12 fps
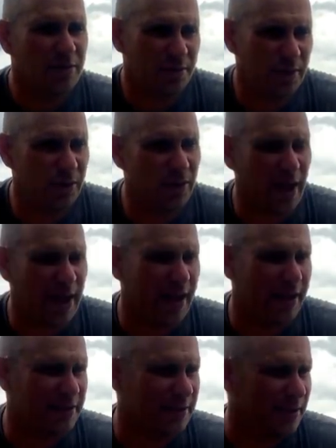through
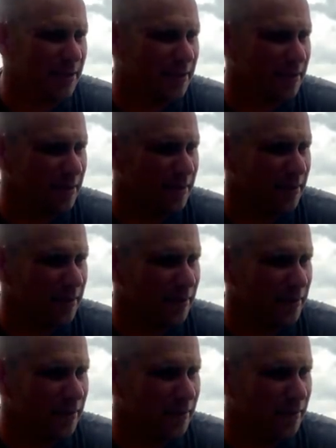that,
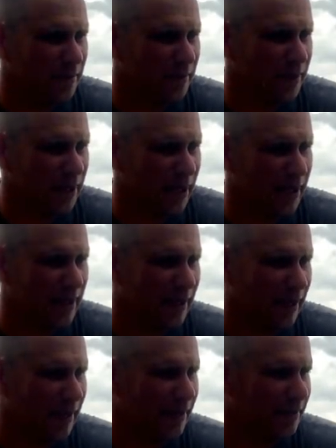we kind of
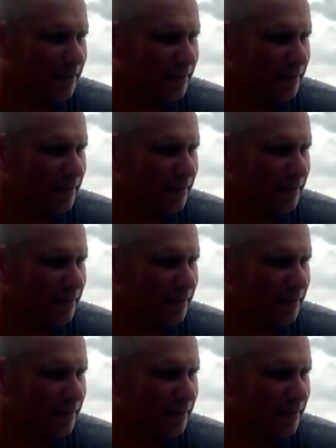got,